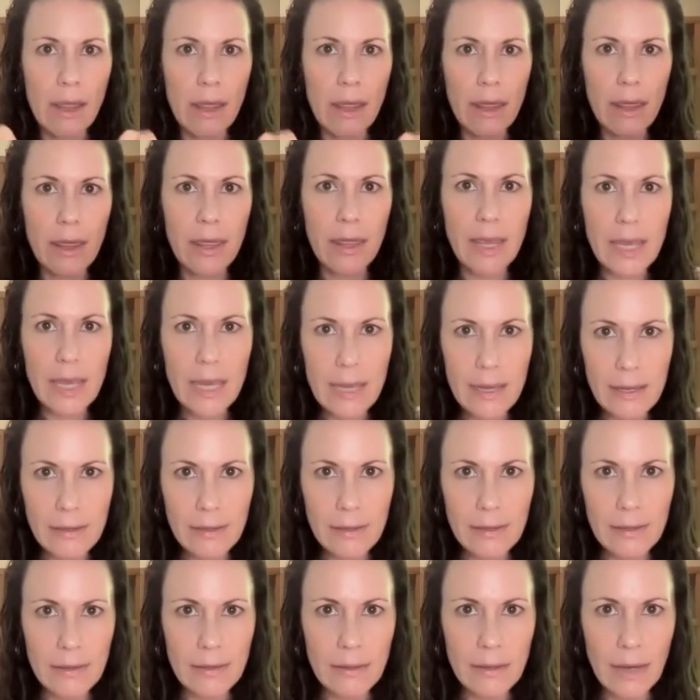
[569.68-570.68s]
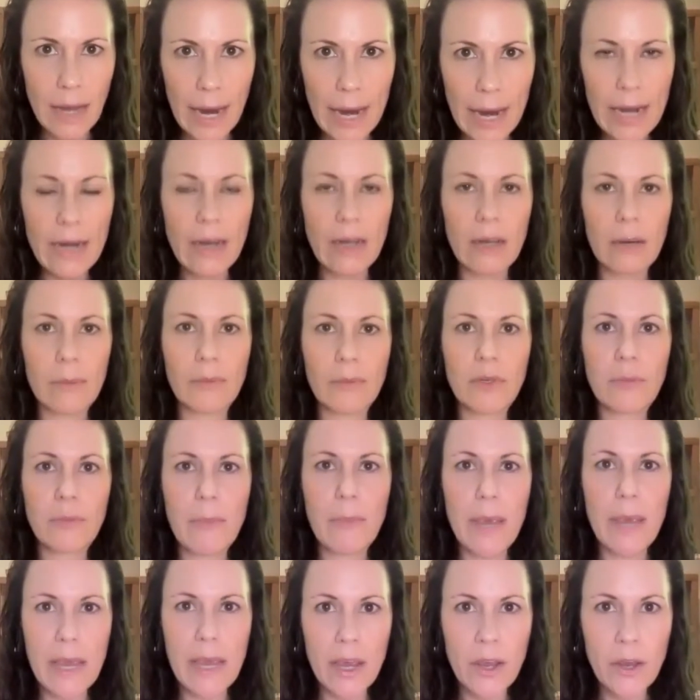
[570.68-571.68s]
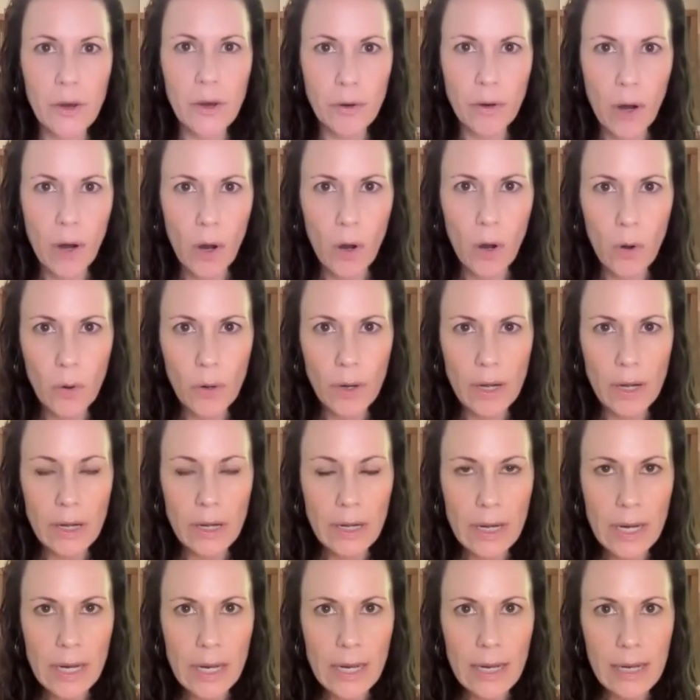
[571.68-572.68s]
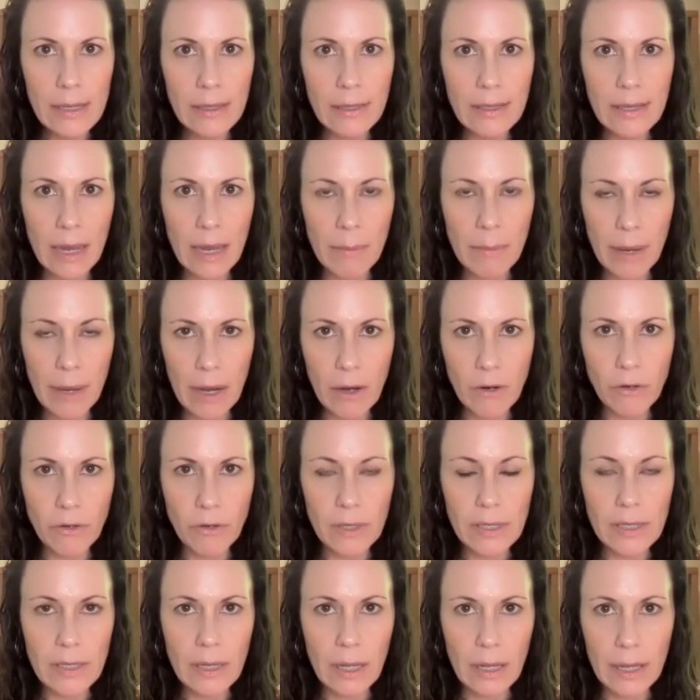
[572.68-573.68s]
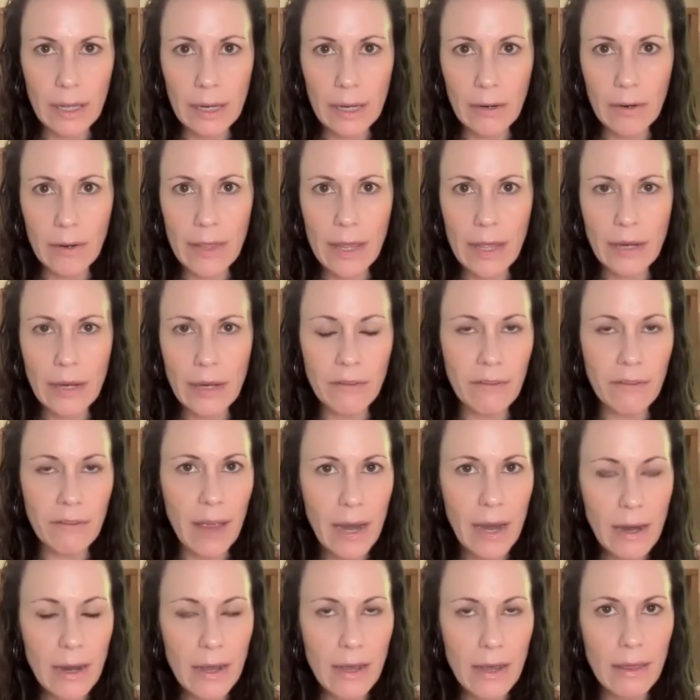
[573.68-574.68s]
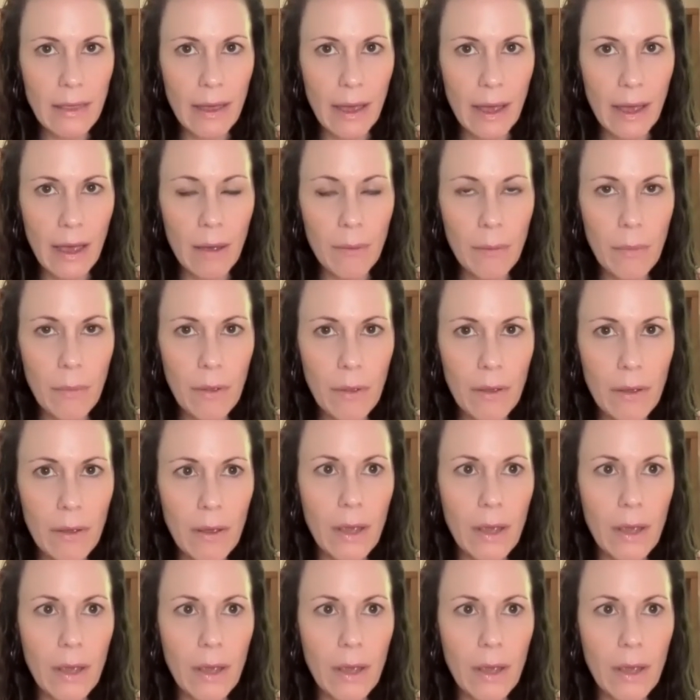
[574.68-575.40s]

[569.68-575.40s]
these items, making your own needs and boundaries clear and then defending them,